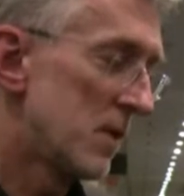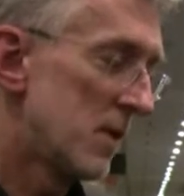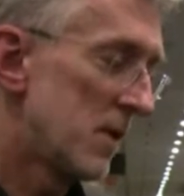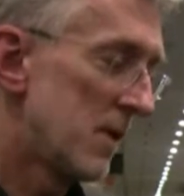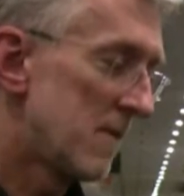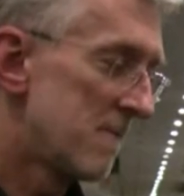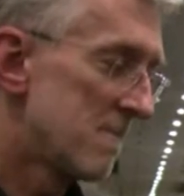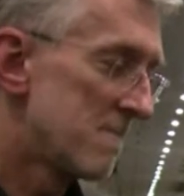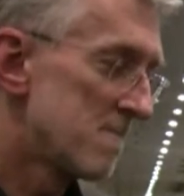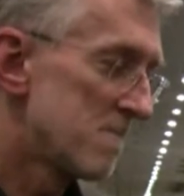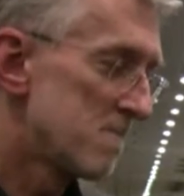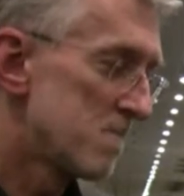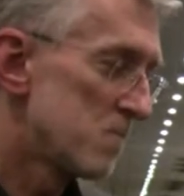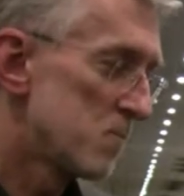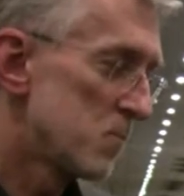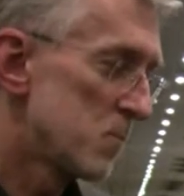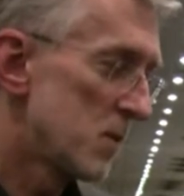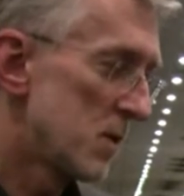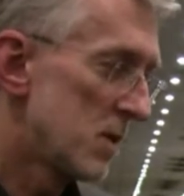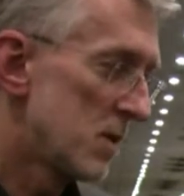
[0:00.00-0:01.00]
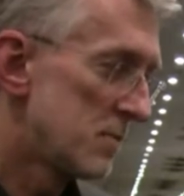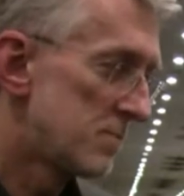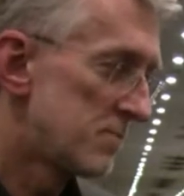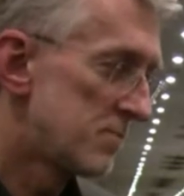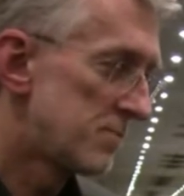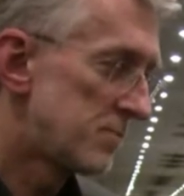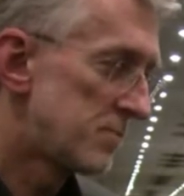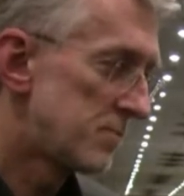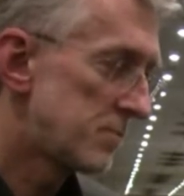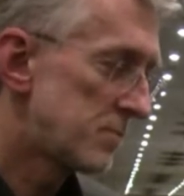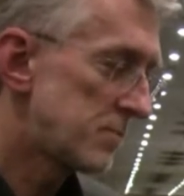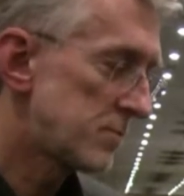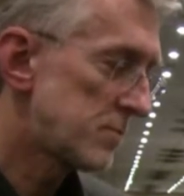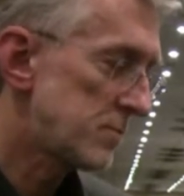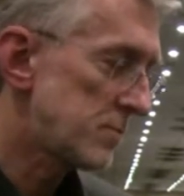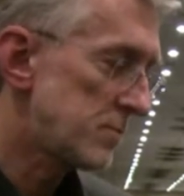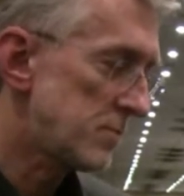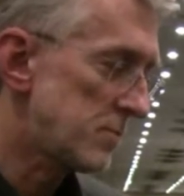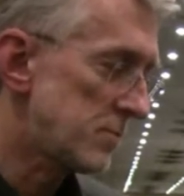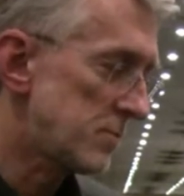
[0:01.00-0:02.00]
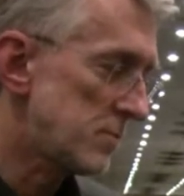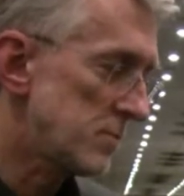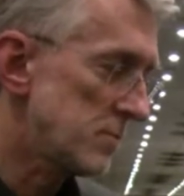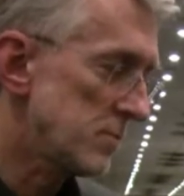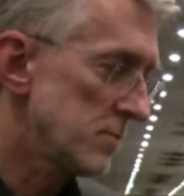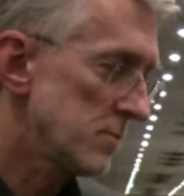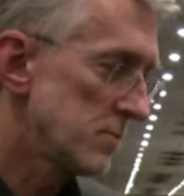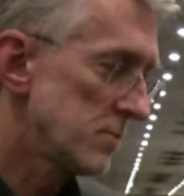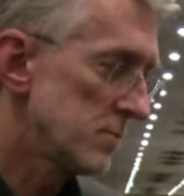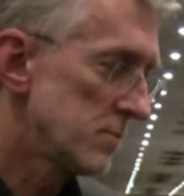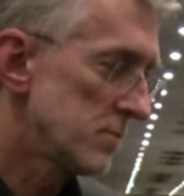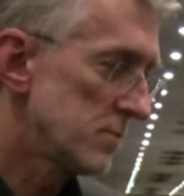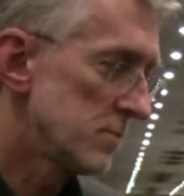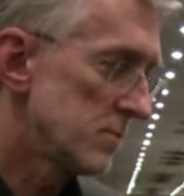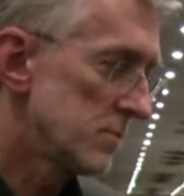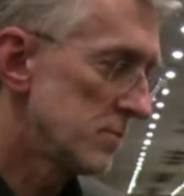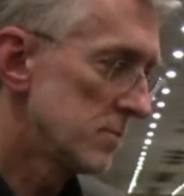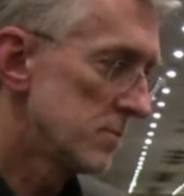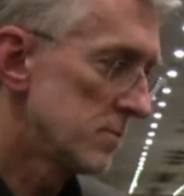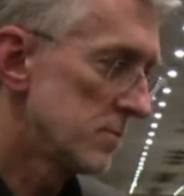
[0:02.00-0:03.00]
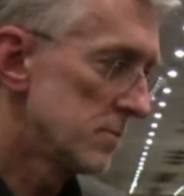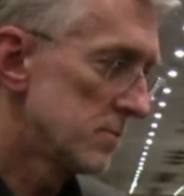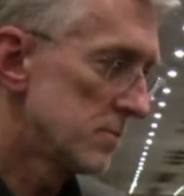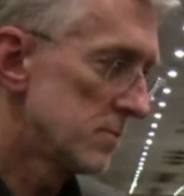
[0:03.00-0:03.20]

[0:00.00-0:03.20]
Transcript: (silent)